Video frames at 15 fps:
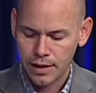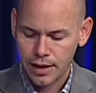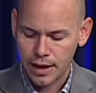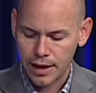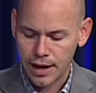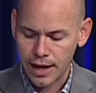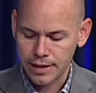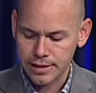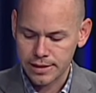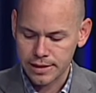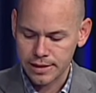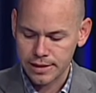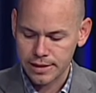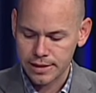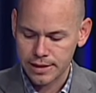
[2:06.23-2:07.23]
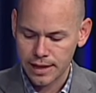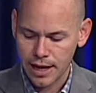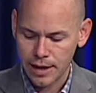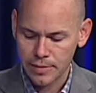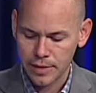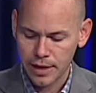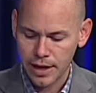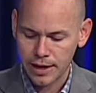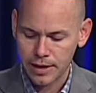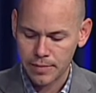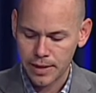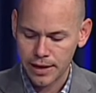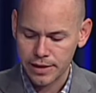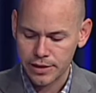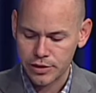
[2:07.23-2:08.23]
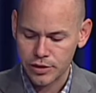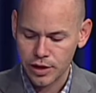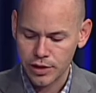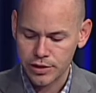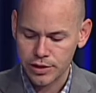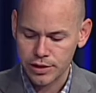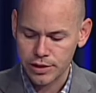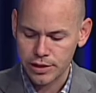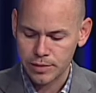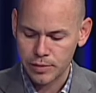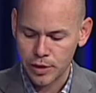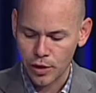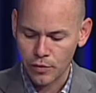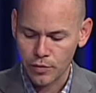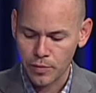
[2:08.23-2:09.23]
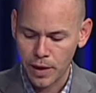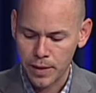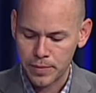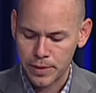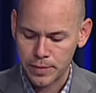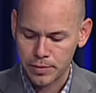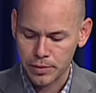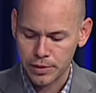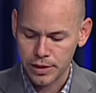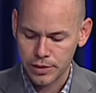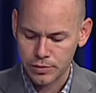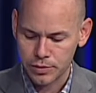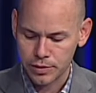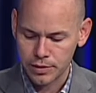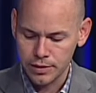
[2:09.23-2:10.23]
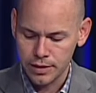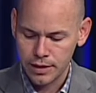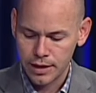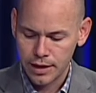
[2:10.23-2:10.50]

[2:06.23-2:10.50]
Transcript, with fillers: And as since the time that I commanded judges to be over my people Israel,